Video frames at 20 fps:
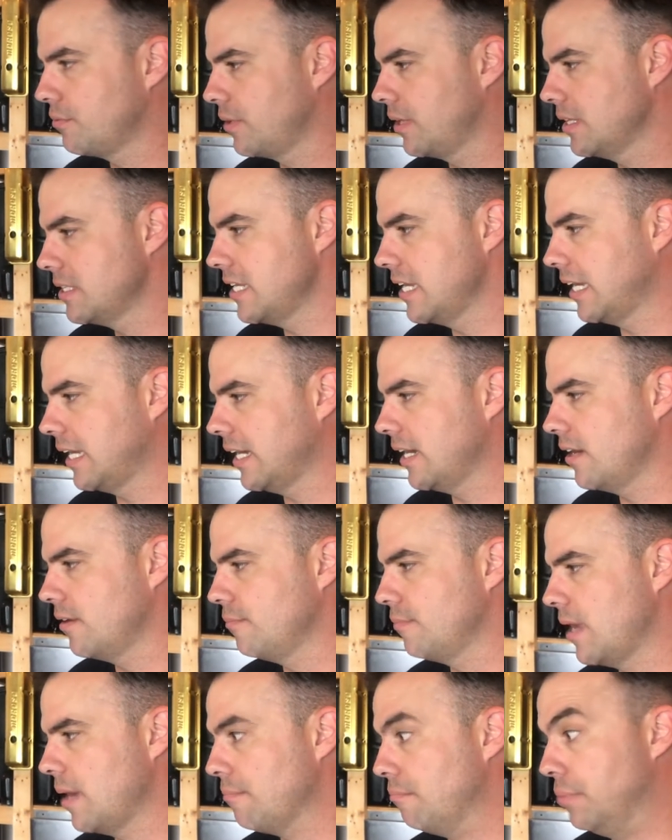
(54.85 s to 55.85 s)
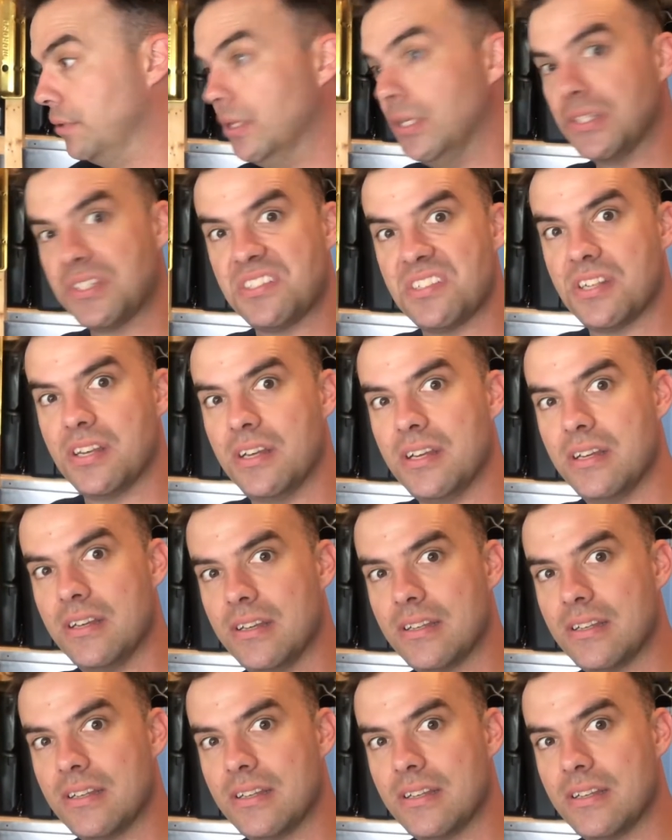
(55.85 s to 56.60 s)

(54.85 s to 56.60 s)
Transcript: we're gonna take out my built